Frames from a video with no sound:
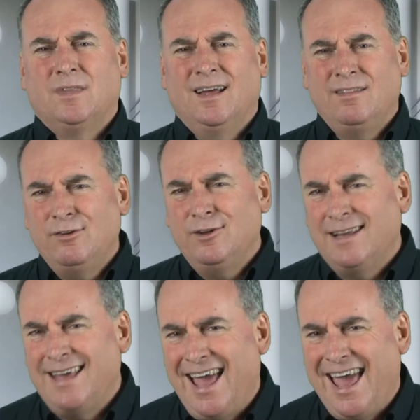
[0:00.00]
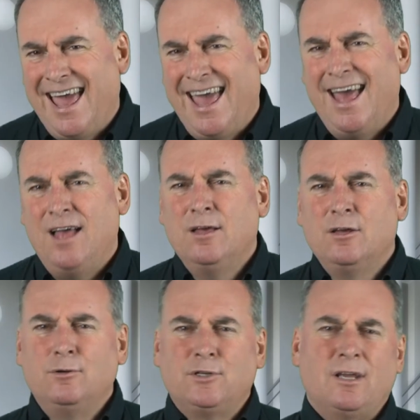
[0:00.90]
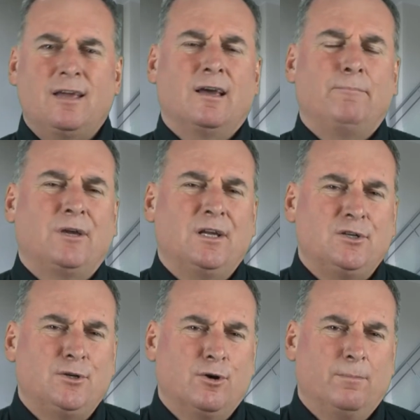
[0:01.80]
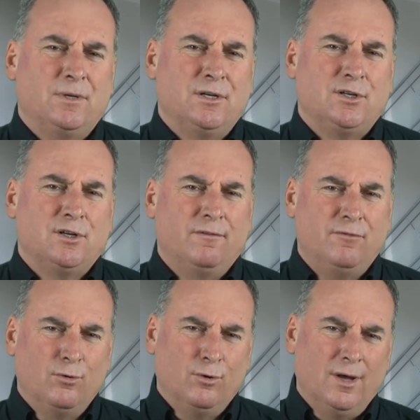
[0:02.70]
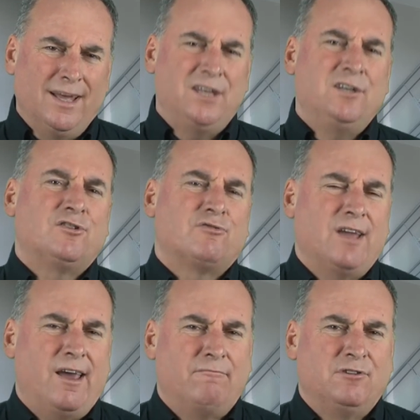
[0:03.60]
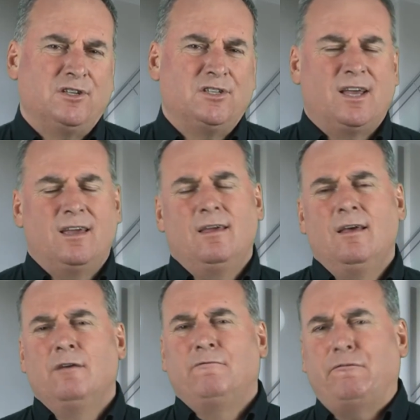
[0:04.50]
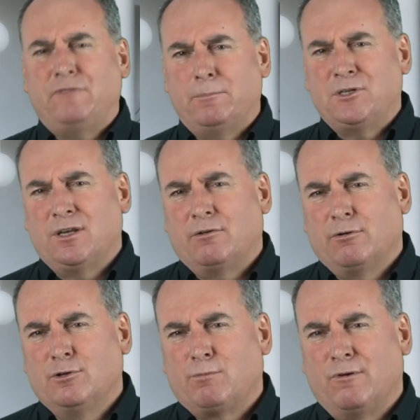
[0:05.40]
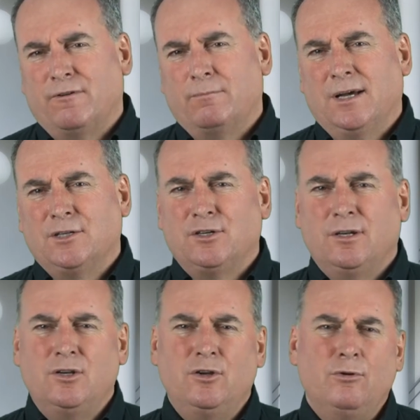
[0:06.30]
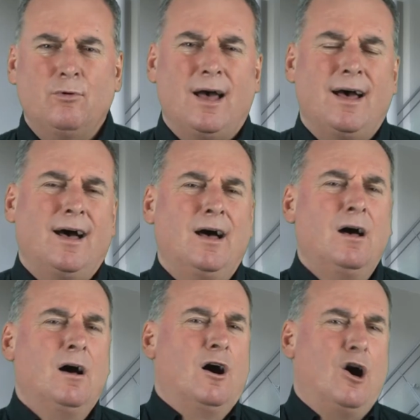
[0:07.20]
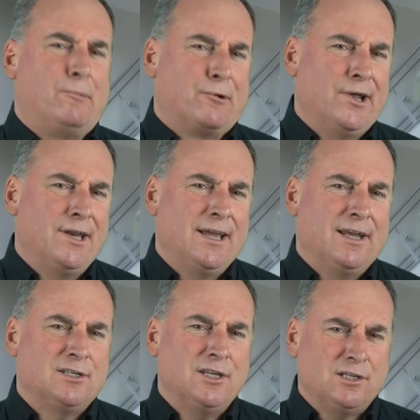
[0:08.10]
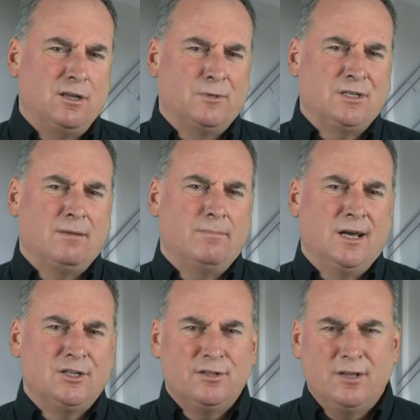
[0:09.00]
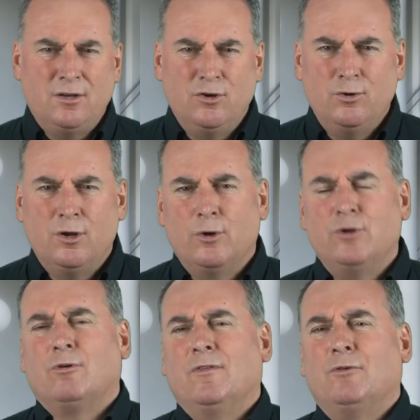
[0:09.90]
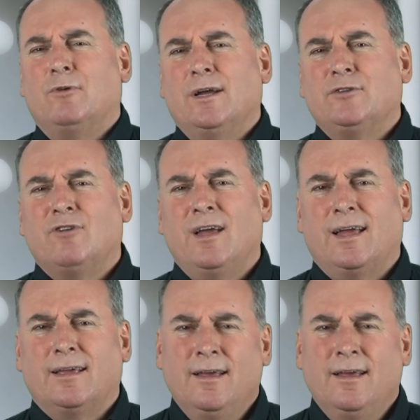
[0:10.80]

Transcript: And thirdly, how you stack up against your competition. If your industry averages a 50% gross profit margin and you are operating at a 60% margin, then you know you're on the right track.